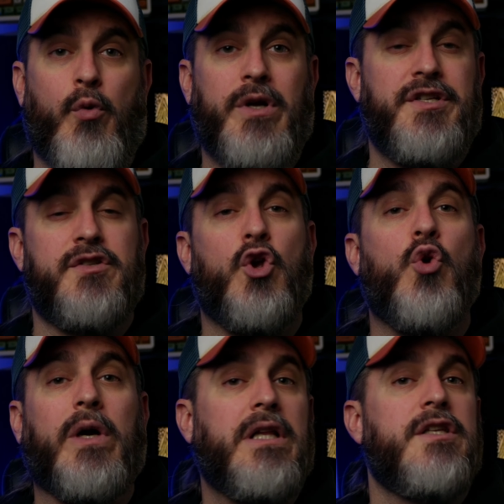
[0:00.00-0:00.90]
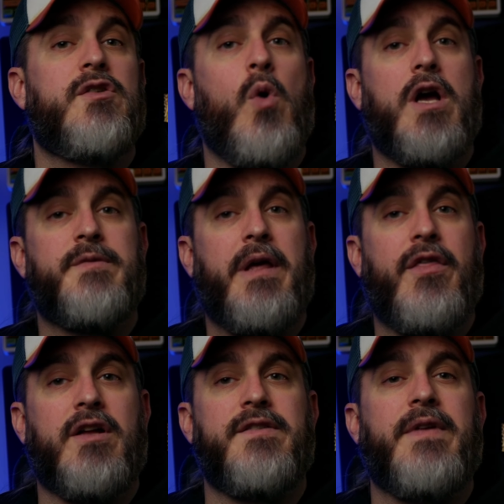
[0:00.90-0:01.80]
which is quickly squashed by
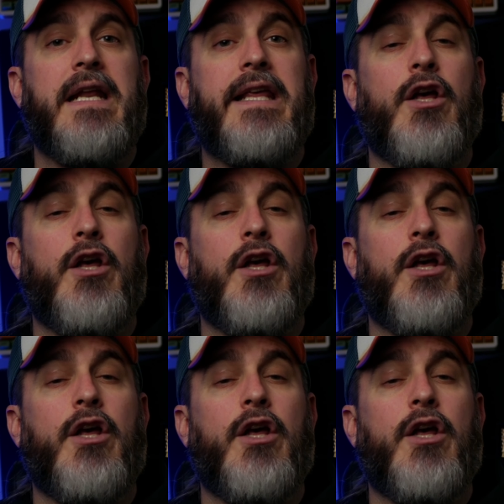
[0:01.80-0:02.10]
thoughts of getting